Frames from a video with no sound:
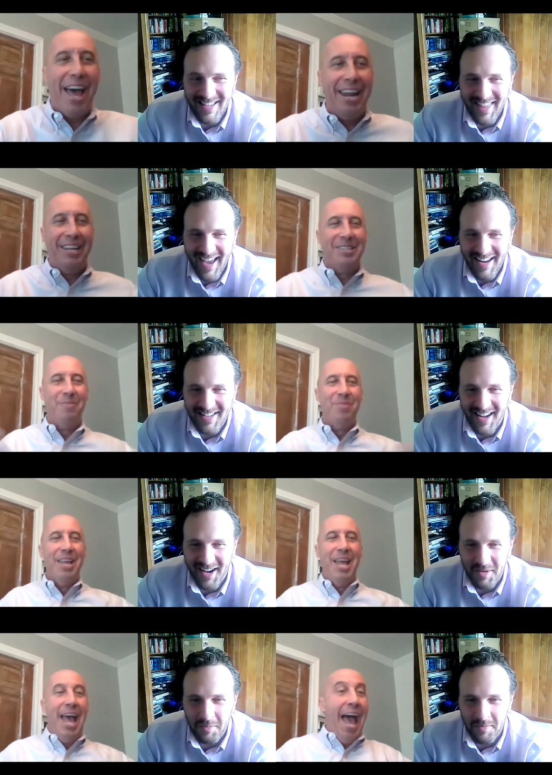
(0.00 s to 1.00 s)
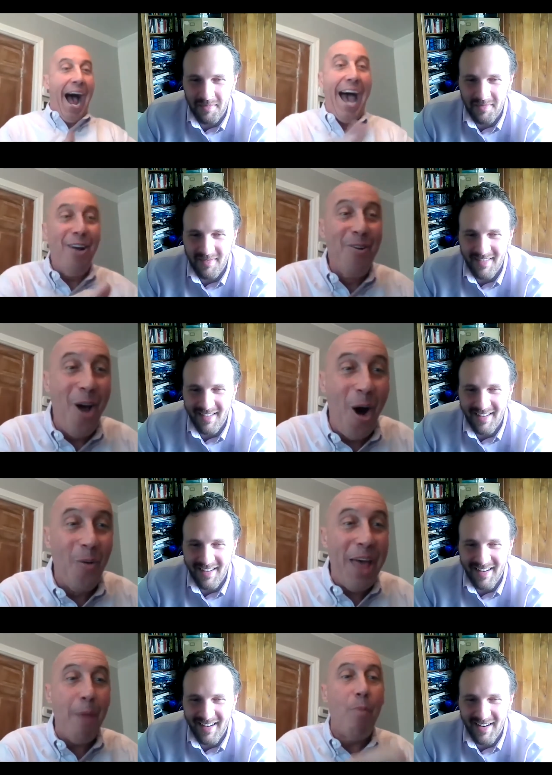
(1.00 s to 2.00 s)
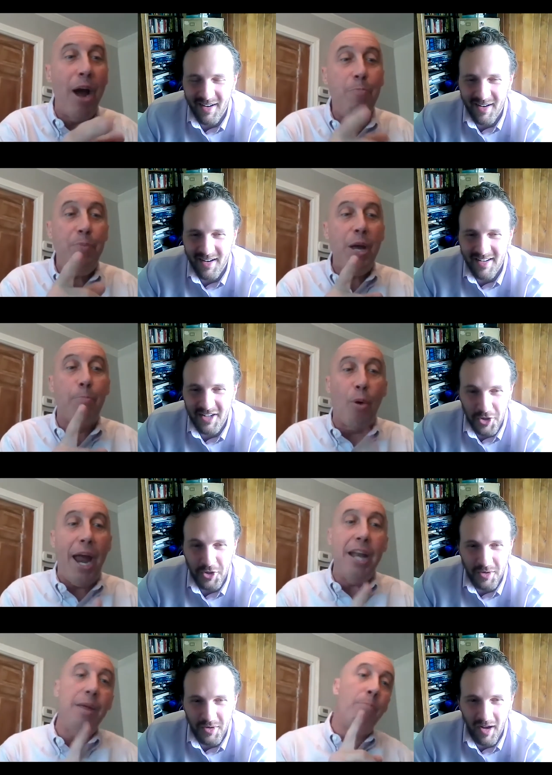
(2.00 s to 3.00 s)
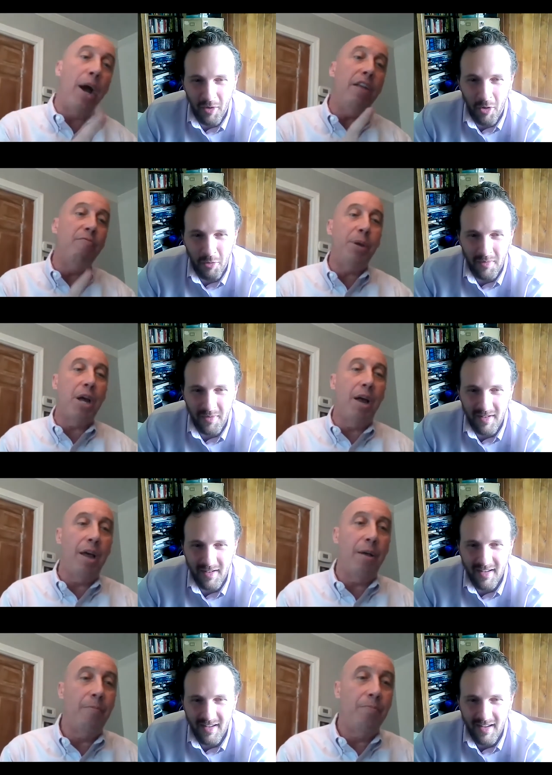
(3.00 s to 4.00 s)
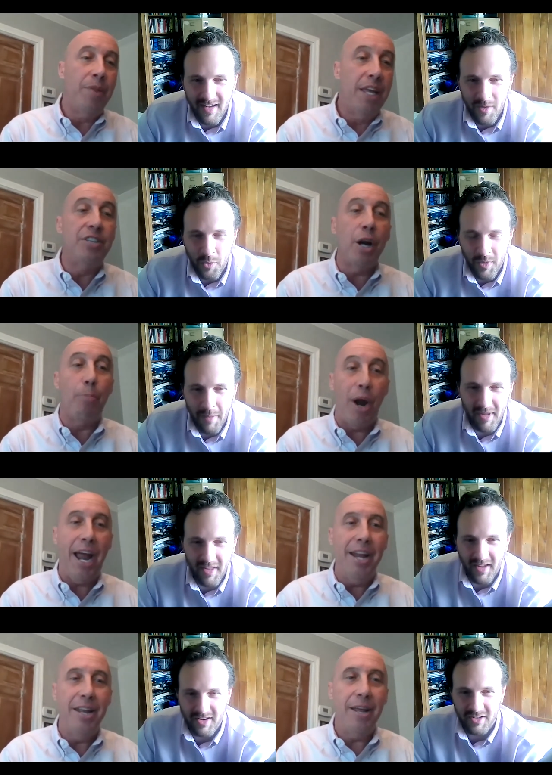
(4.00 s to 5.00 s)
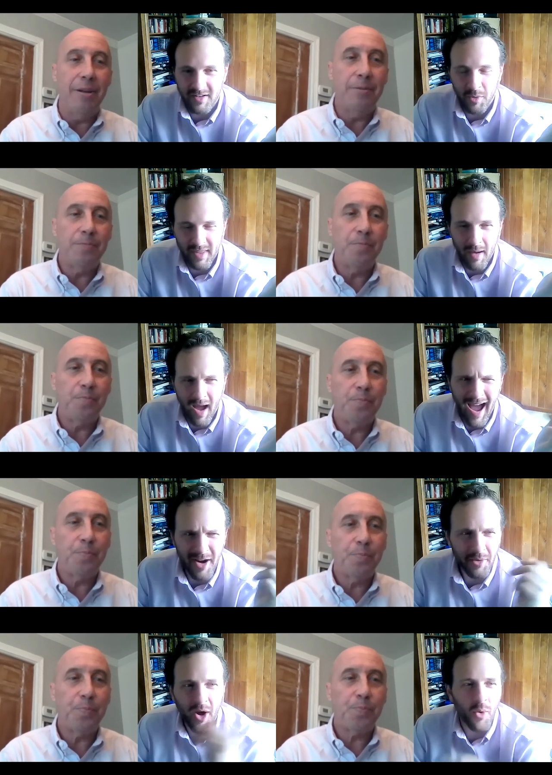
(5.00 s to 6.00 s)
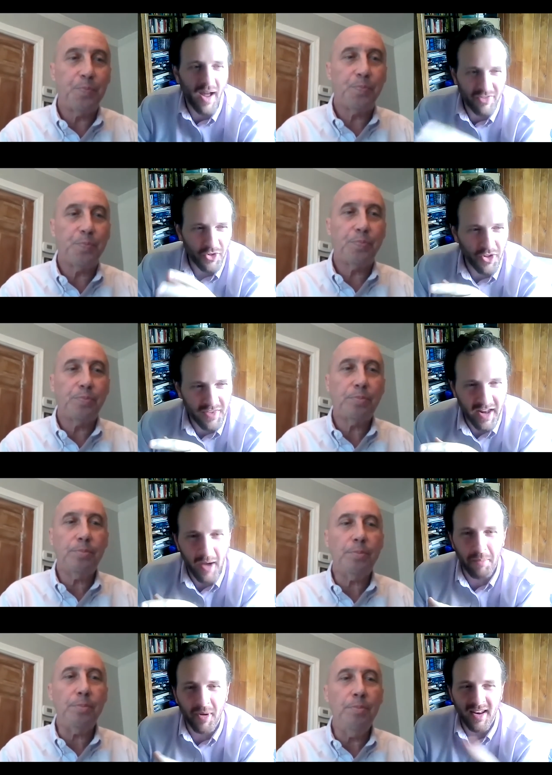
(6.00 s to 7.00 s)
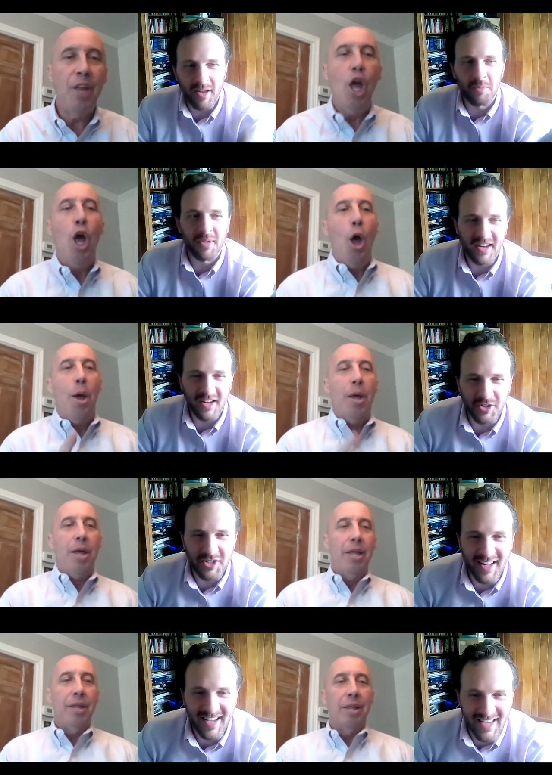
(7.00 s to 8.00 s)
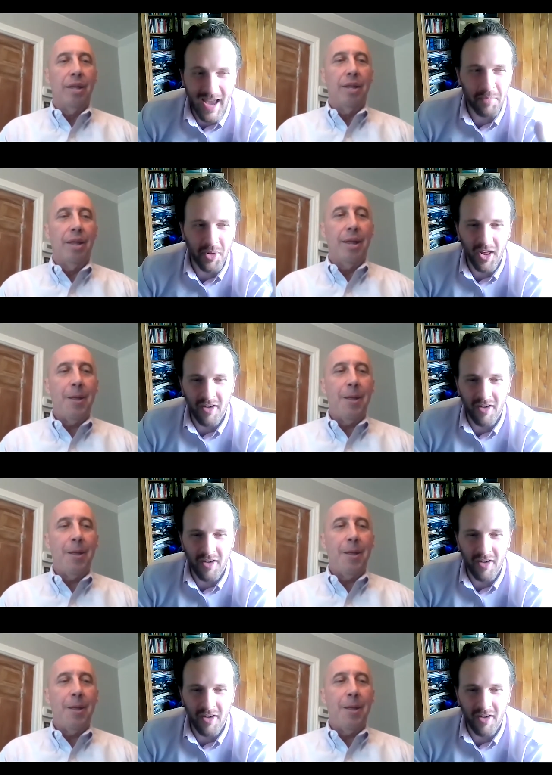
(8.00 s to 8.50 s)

Speaker 1: that is. I don't know. That might be a
Speaker 2: brand. It might have become.
Speaker 1: Is it
Speaker 2: a brand? I don't know. We'll have to look that up. But it would be an interesting example